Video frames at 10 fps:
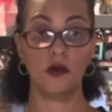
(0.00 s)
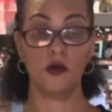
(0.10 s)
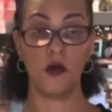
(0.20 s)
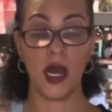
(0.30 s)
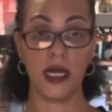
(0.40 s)

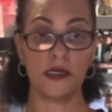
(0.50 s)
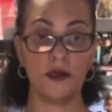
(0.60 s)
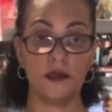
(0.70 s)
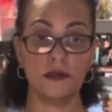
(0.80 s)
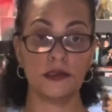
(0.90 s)

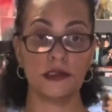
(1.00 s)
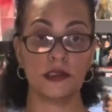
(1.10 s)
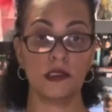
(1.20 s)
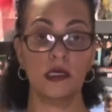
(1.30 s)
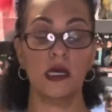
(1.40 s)

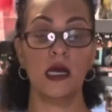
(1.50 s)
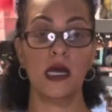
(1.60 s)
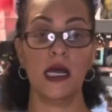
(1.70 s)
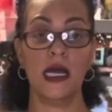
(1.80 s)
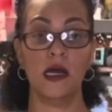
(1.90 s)
crackers
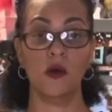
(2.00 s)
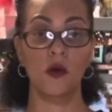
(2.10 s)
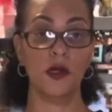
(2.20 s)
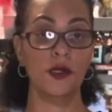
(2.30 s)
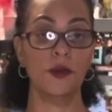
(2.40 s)

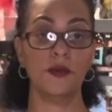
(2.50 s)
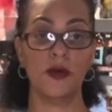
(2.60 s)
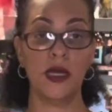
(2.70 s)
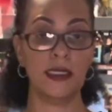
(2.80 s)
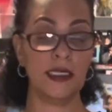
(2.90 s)
or your
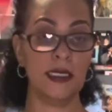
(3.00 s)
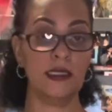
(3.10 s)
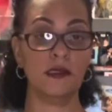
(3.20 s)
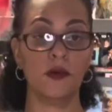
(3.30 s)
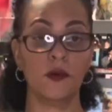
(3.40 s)
breading or